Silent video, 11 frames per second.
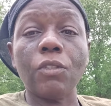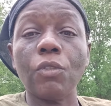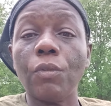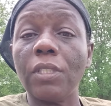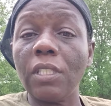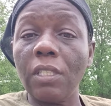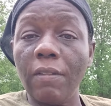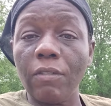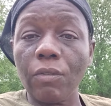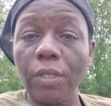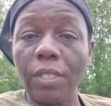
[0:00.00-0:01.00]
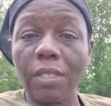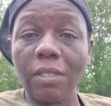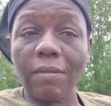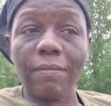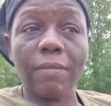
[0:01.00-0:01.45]
doing
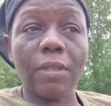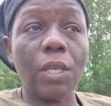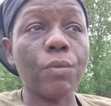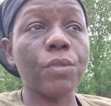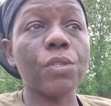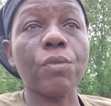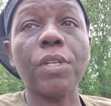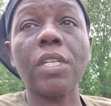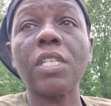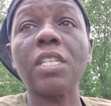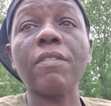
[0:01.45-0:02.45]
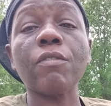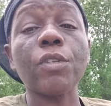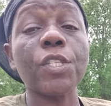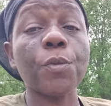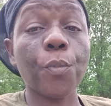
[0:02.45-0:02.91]
deliverance. He was doing a
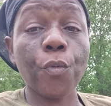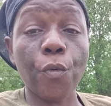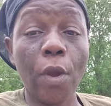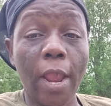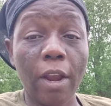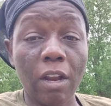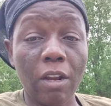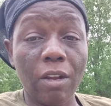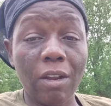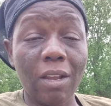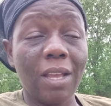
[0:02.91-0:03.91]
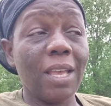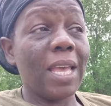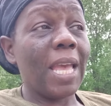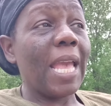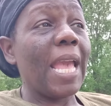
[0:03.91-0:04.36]
deliverance prayer.
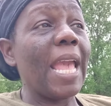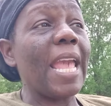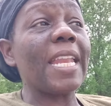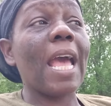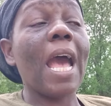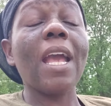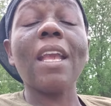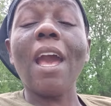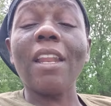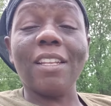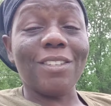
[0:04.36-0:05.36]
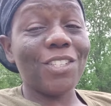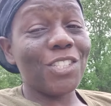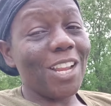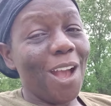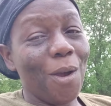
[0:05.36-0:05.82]
And I got in the
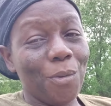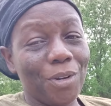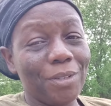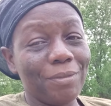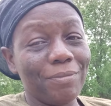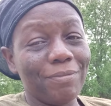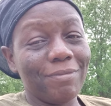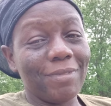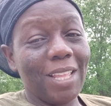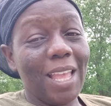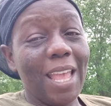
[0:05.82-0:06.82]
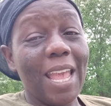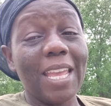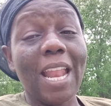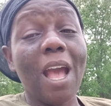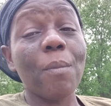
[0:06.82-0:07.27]
shower
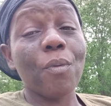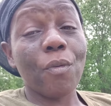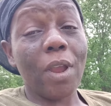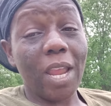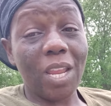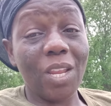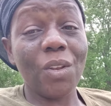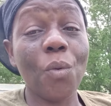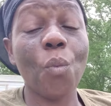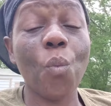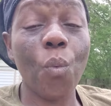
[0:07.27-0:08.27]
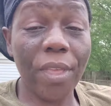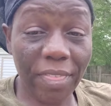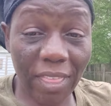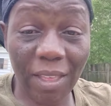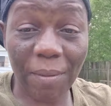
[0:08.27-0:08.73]
and I prayed
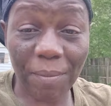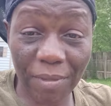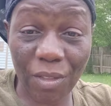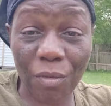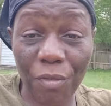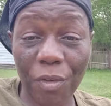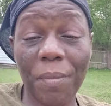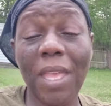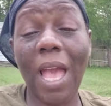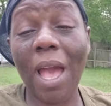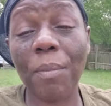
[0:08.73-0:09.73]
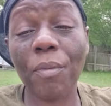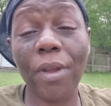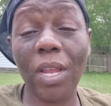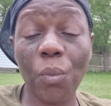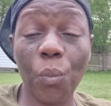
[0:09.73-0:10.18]
with him. You feel me? I
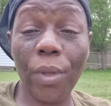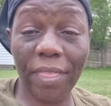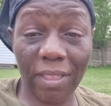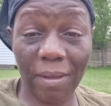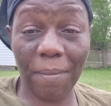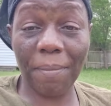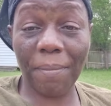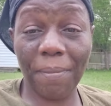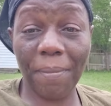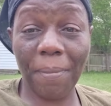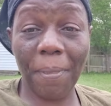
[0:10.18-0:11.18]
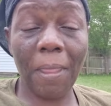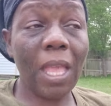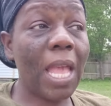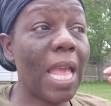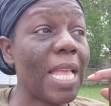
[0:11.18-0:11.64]
prayed with him.
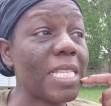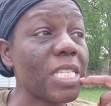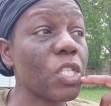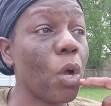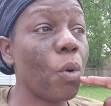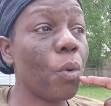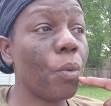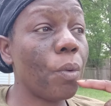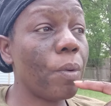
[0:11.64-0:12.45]
And so